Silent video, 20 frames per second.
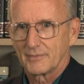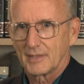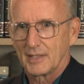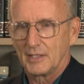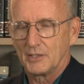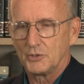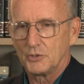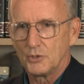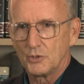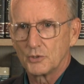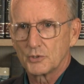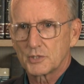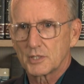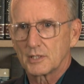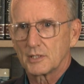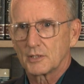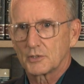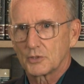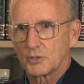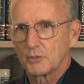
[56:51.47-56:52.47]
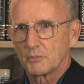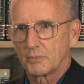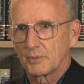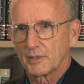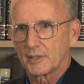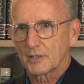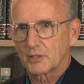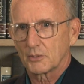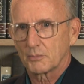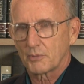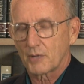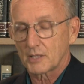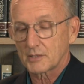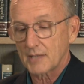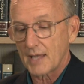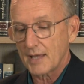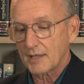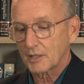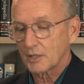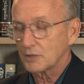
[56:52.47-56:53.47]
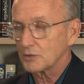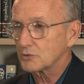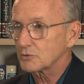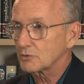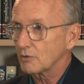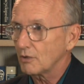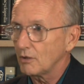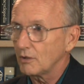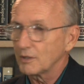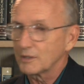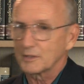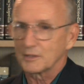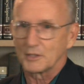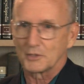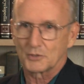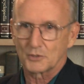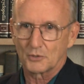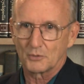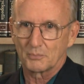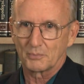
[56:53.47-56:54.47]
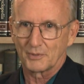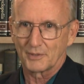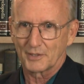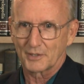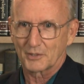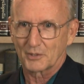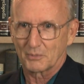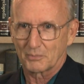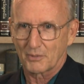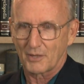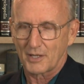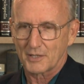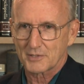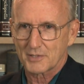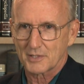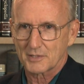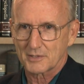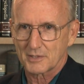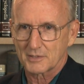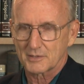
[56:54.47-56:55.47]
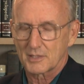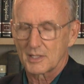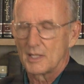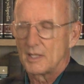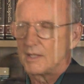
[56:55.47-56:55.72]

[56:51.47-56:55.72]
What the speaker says: and using the two political processes and controlling the two political processes.